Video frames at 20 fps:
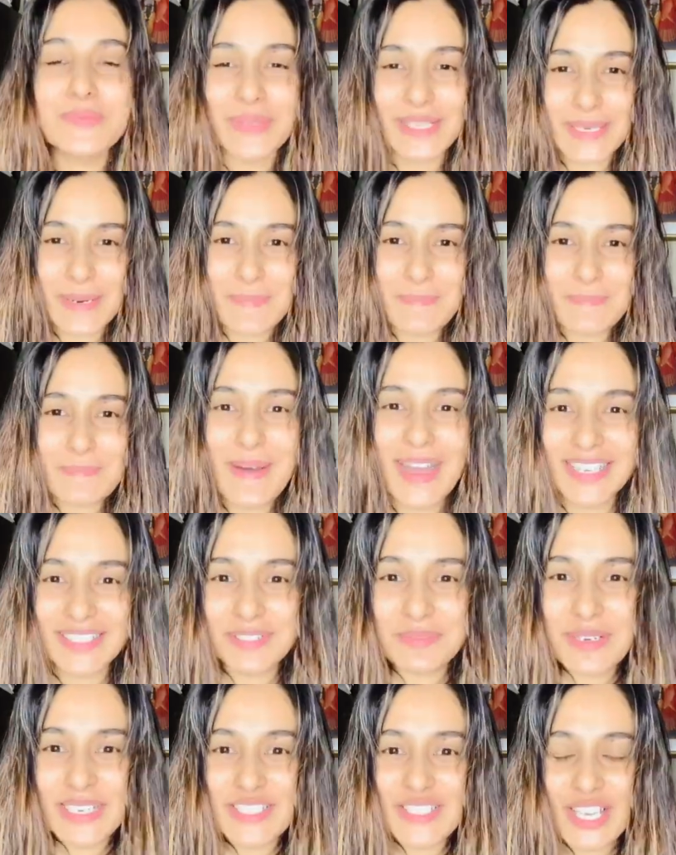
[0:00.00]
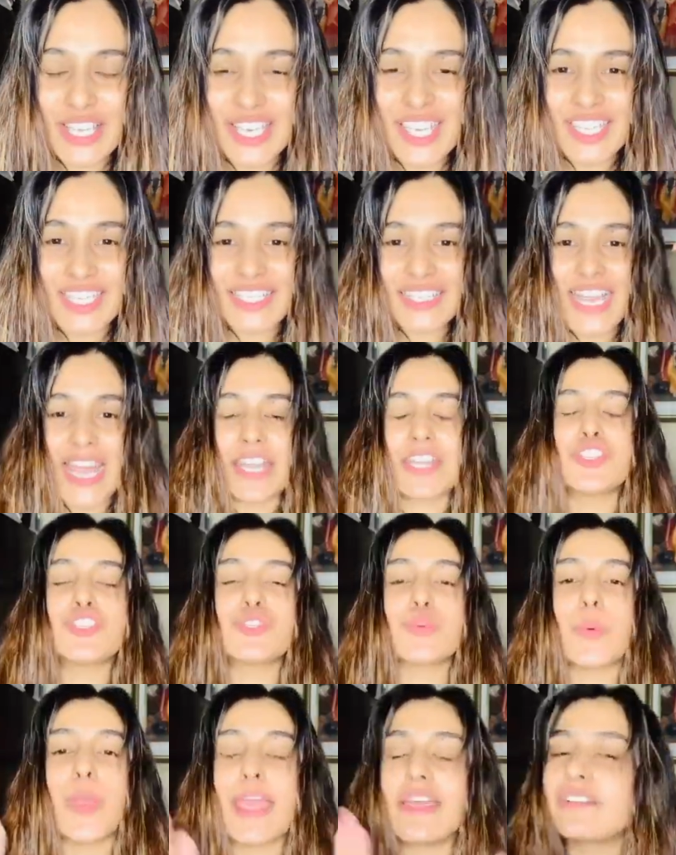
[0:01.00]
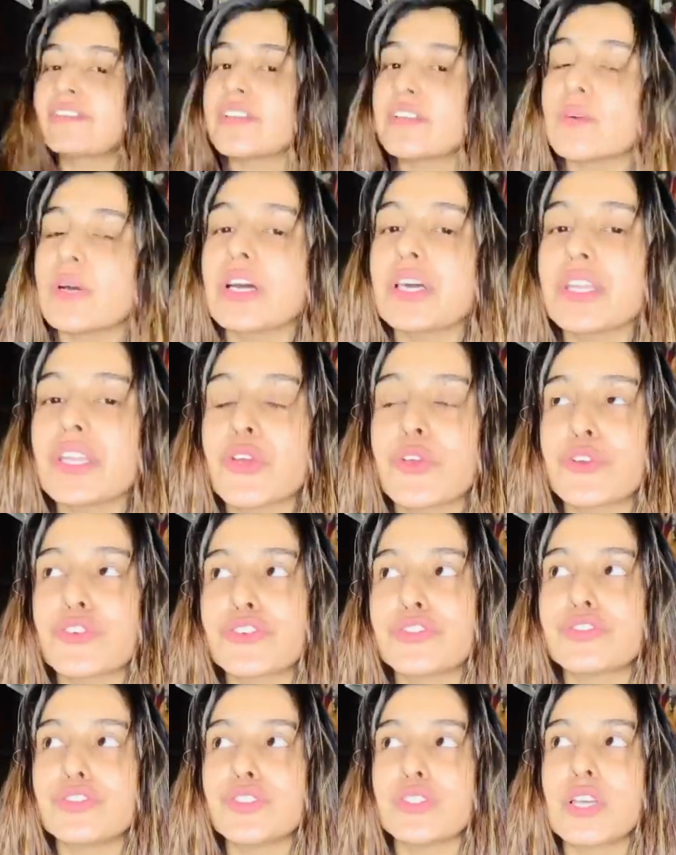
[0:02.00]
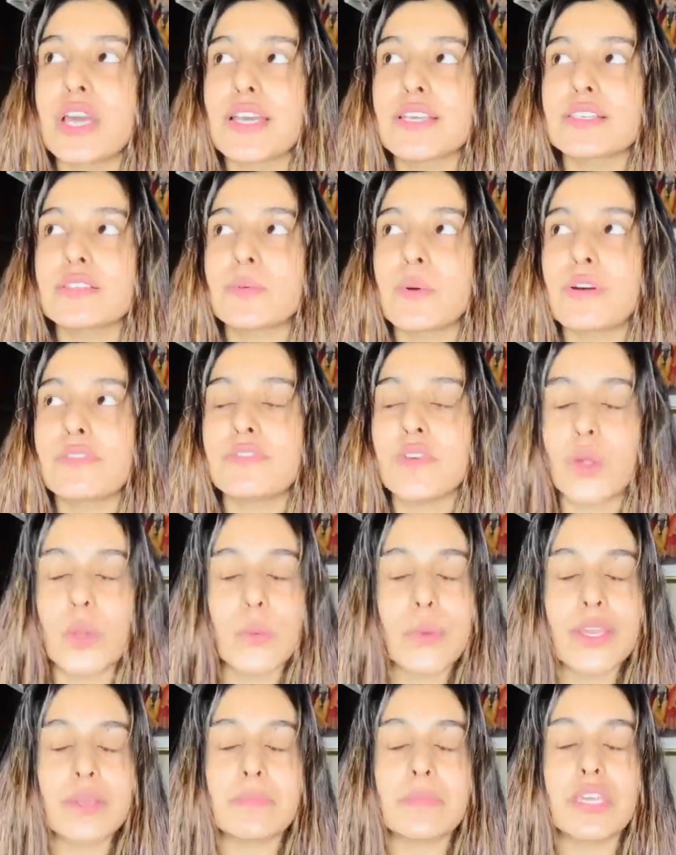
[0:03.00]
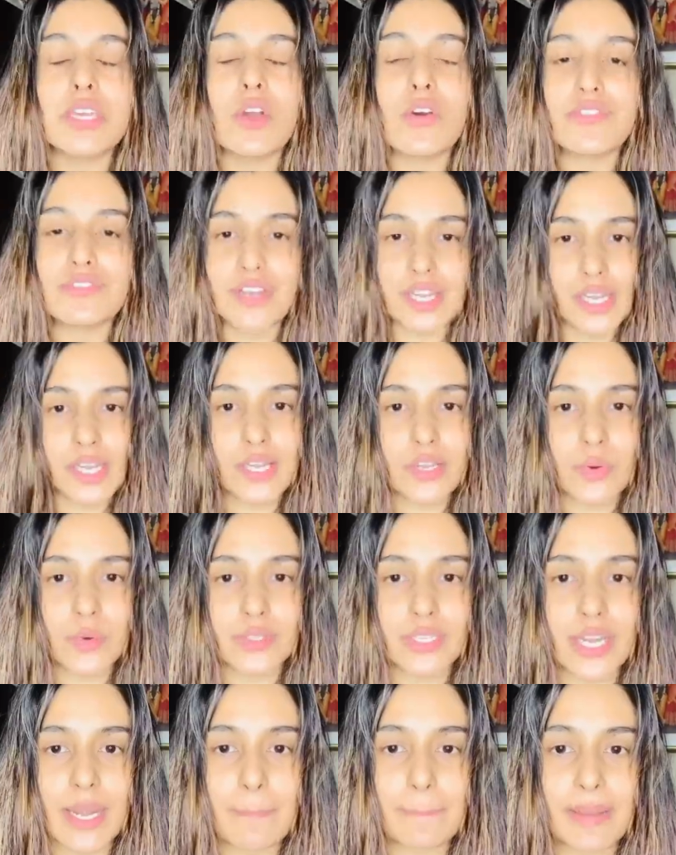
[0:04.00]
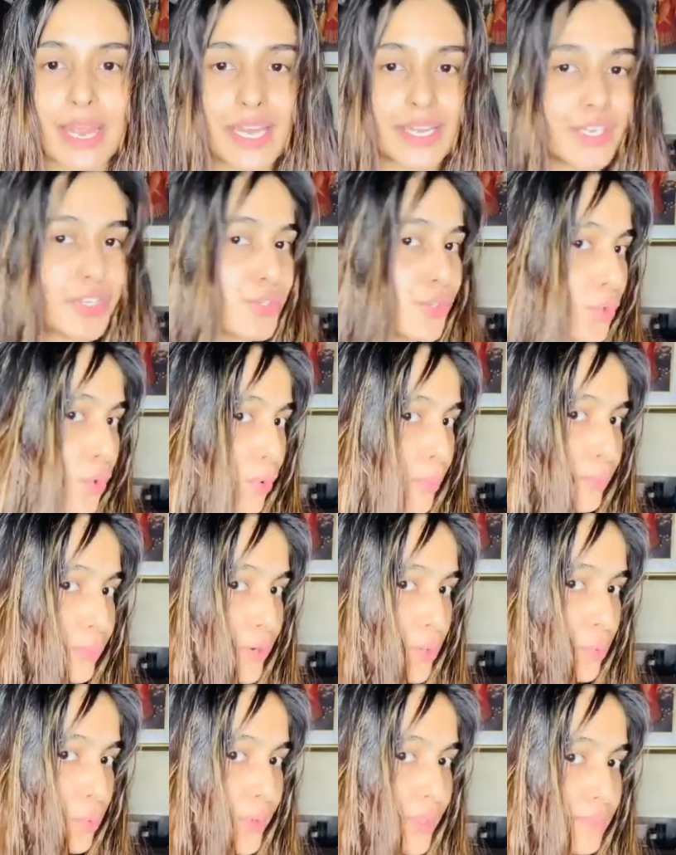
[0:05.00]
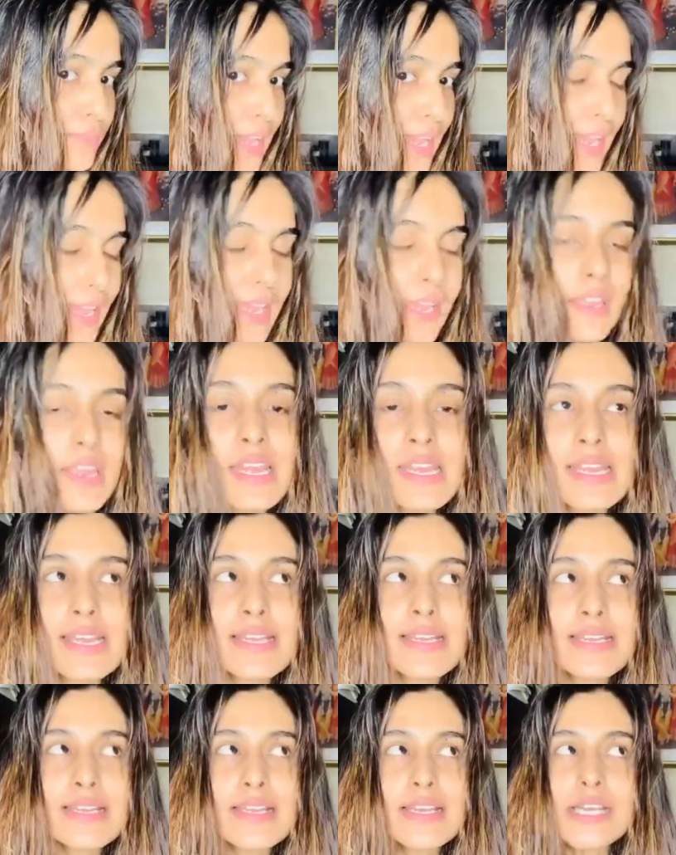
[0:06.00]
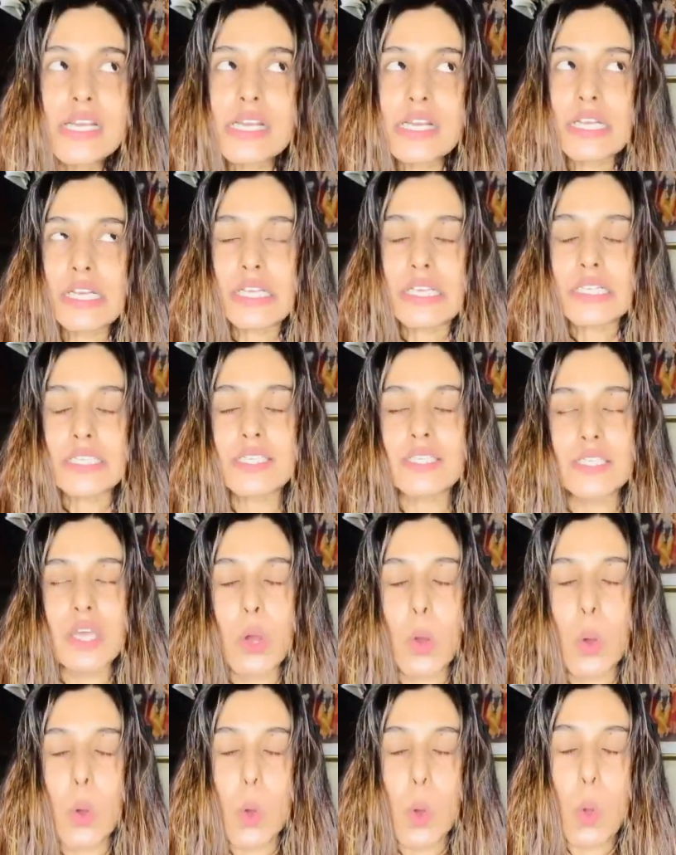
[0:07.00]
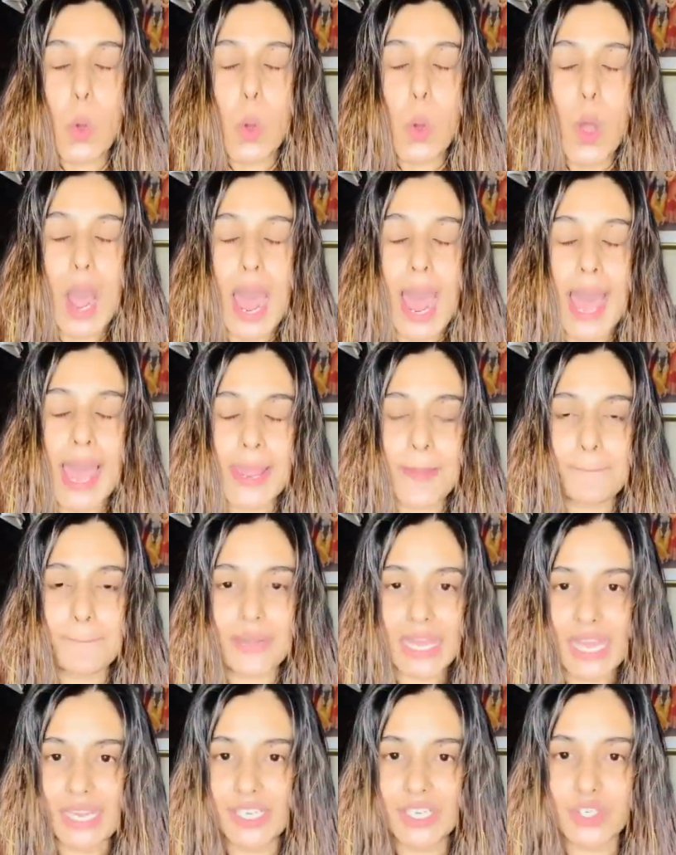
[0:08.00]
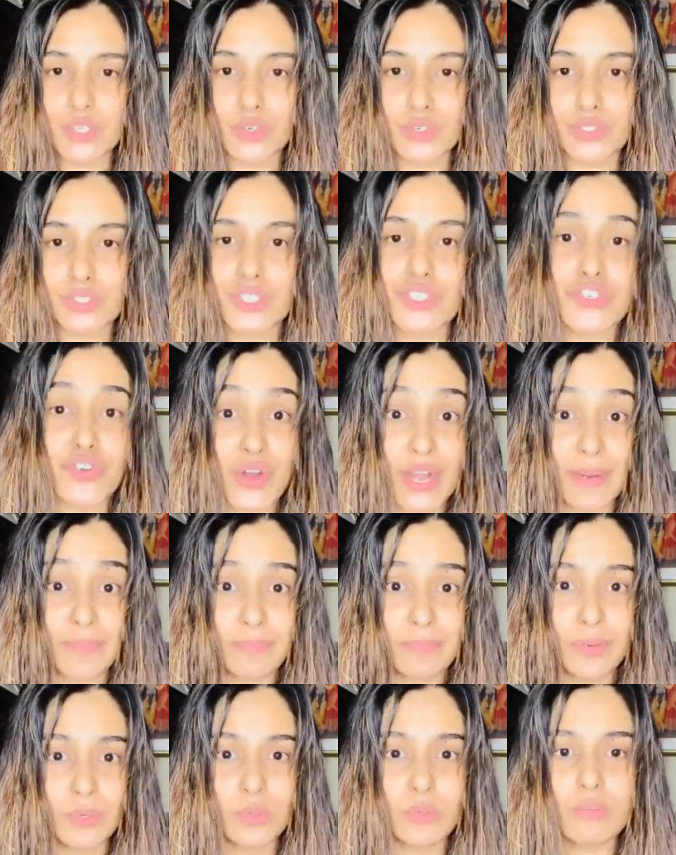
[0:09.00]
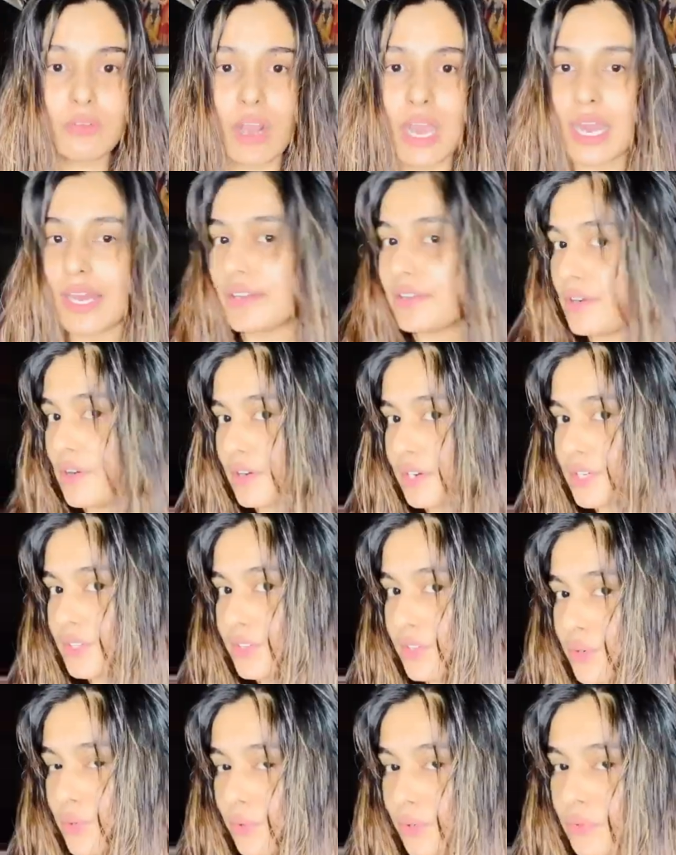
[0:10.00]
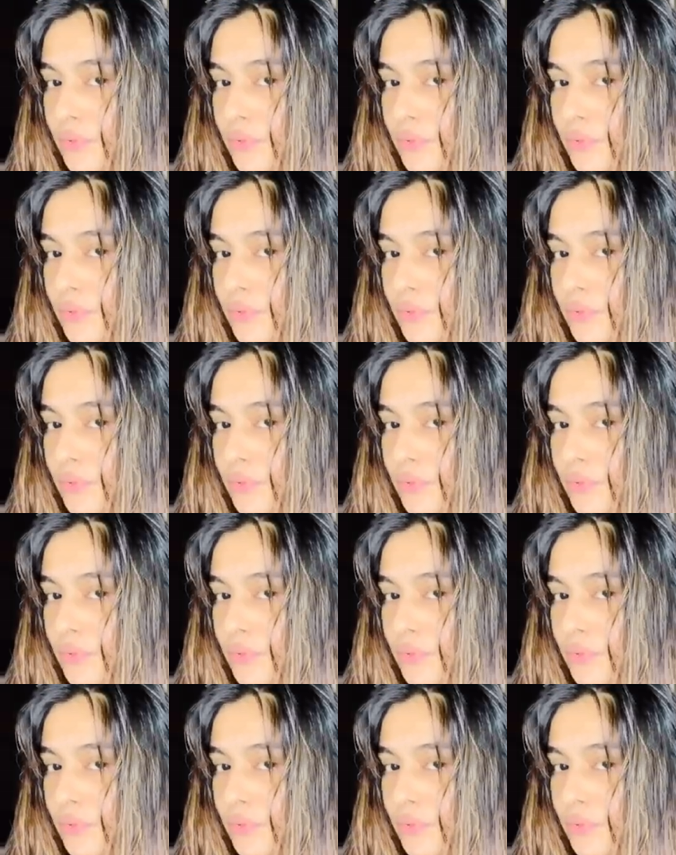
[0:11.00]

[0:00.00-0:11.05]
welcome back to my channel and to everyone if you guys who are following me already know that I'm planning to go blue with my hair so I am planning to go stripe blue and not the whole